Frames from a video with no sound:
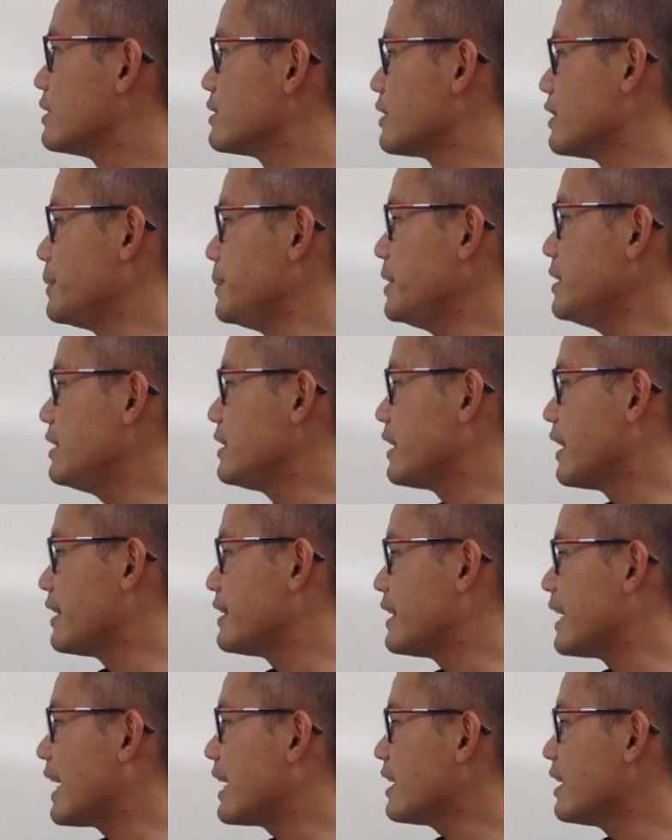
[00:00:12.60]
So let me
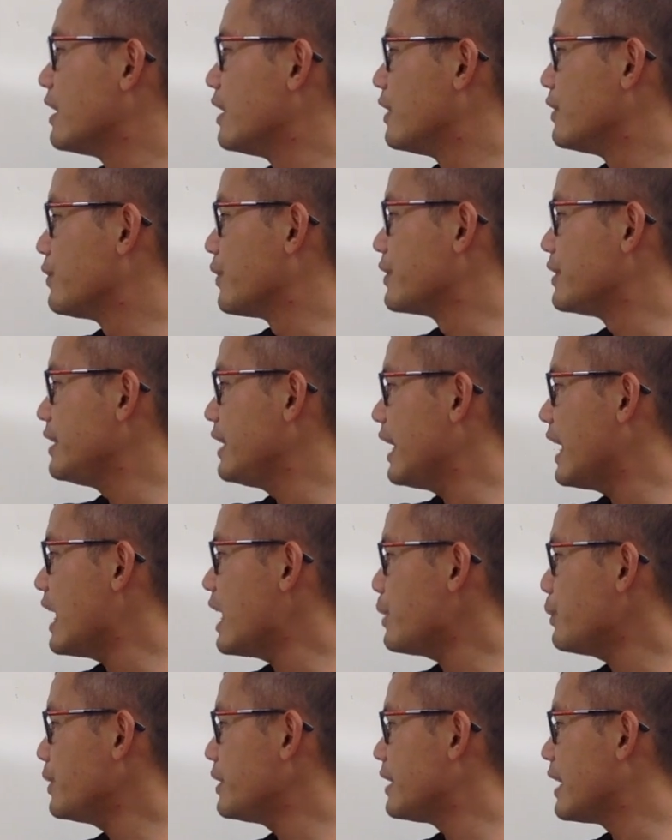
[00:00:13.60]
indicate that for the
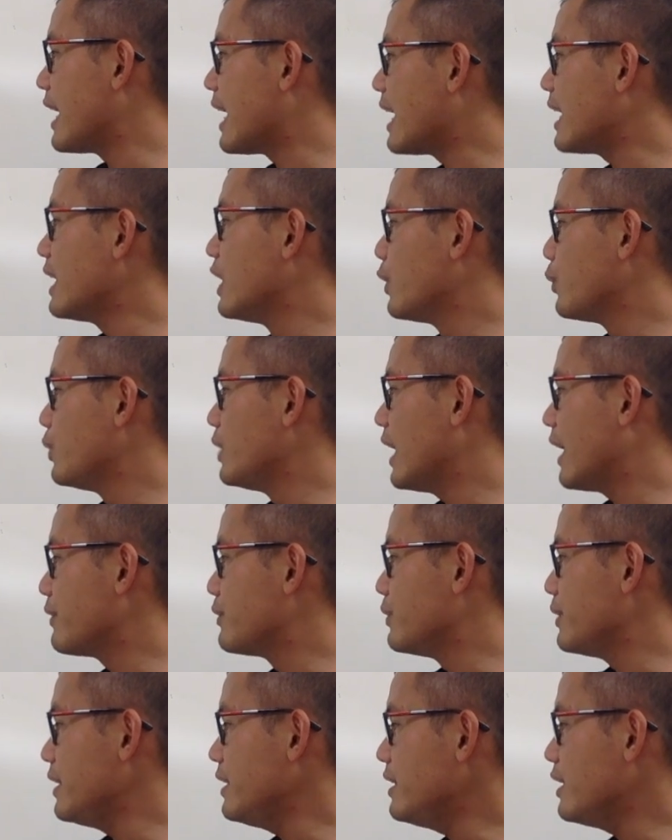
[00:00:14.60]
area, we
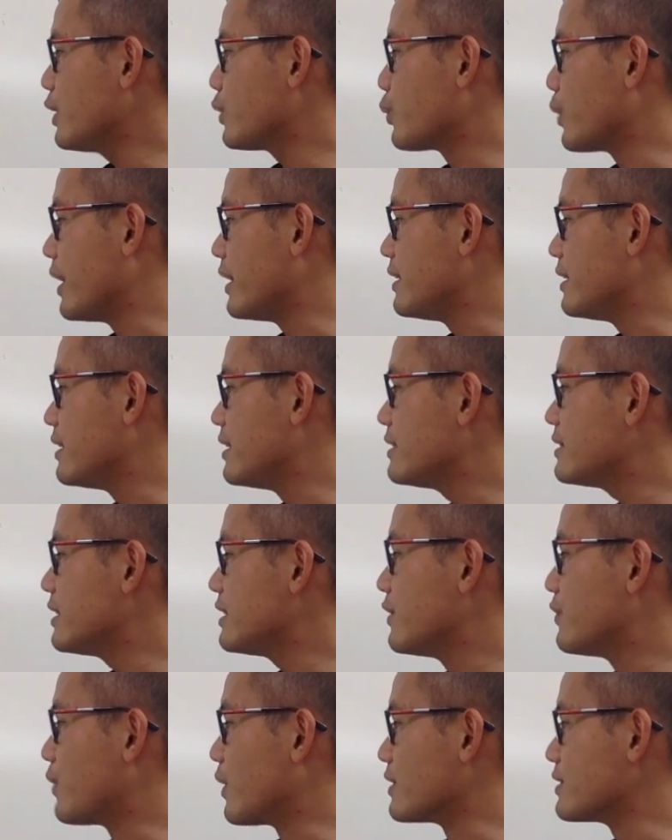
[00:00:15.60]
have to integrate this
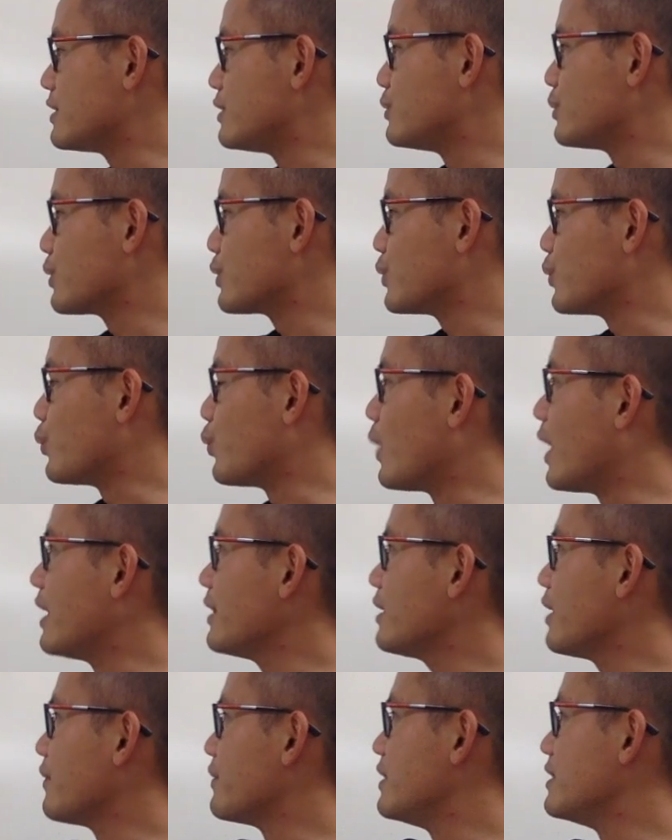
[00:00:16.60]
from zero to
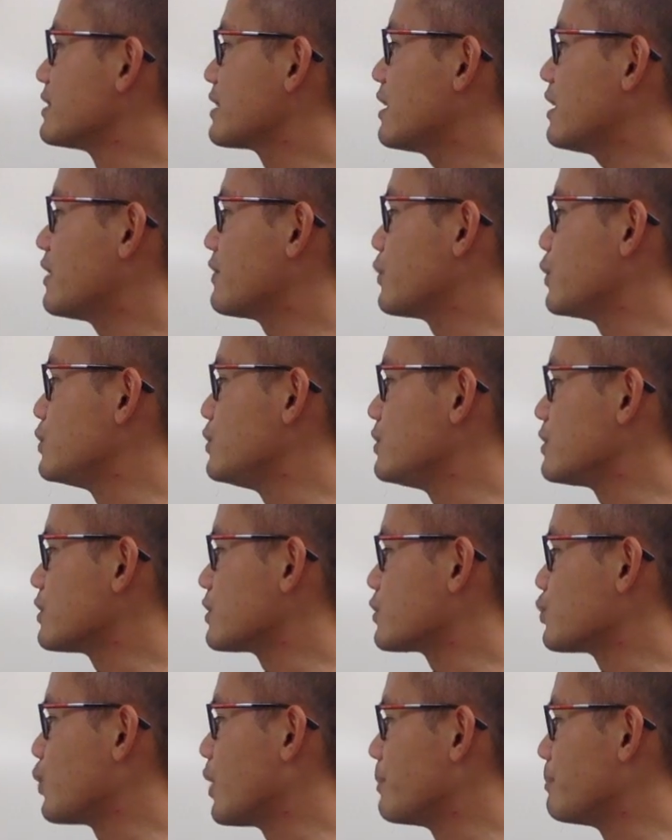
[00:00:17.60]
one of this curve, which is
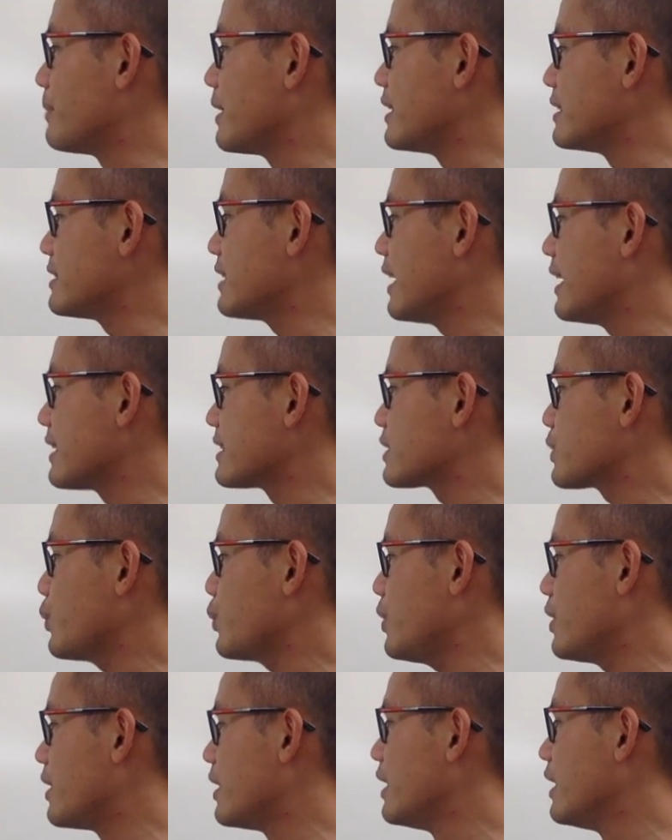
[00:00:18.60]
just one minus x
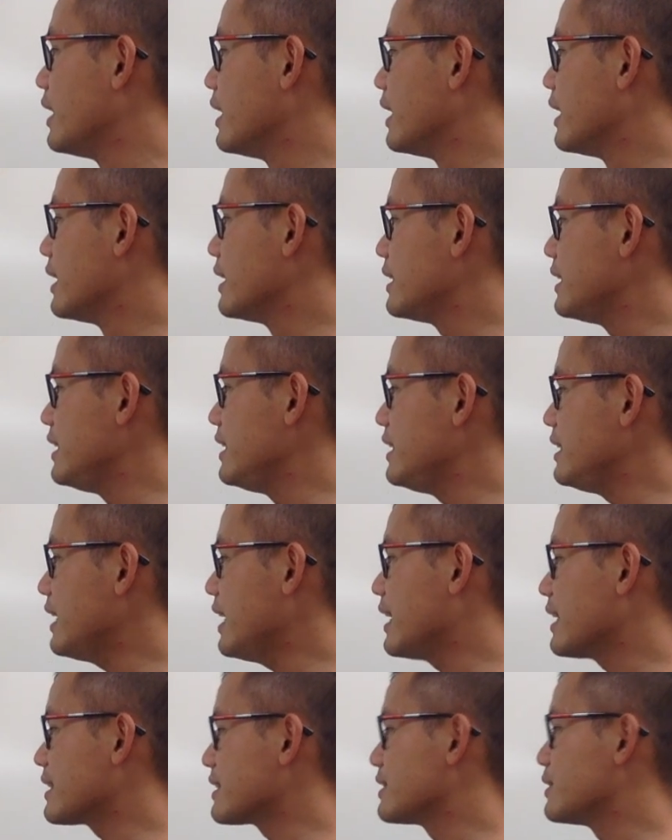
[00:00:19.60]
squared
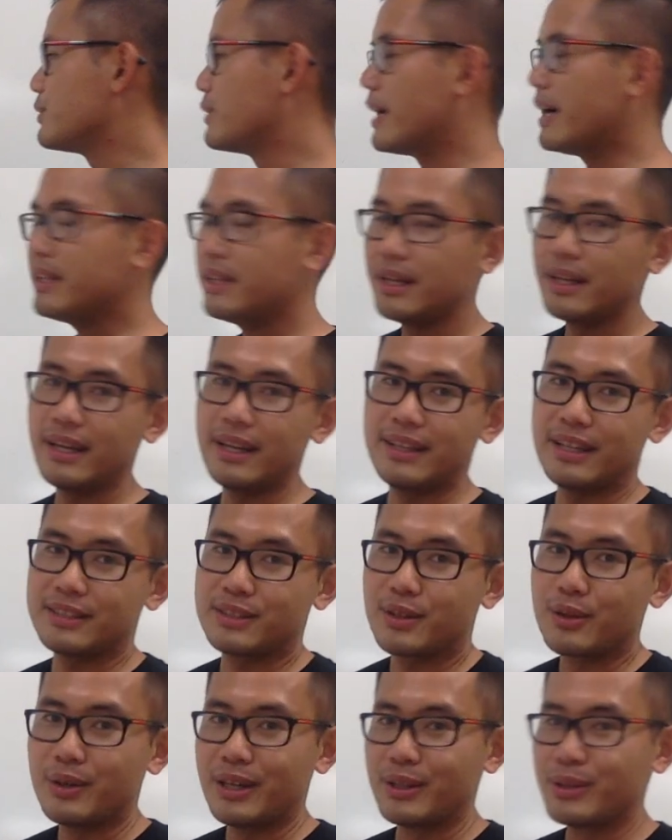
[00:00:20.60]
dx, right? And let's
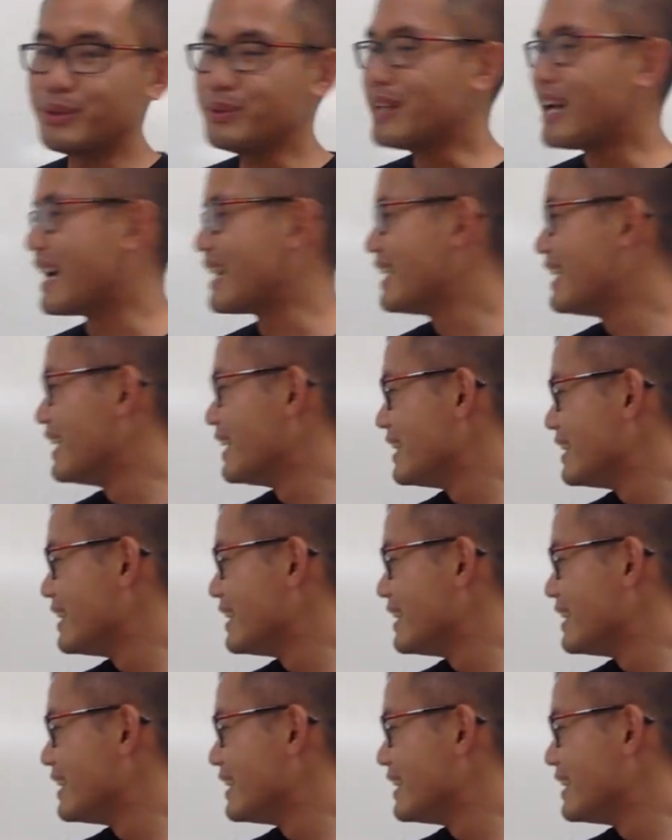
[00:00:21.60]
go ahead and do that.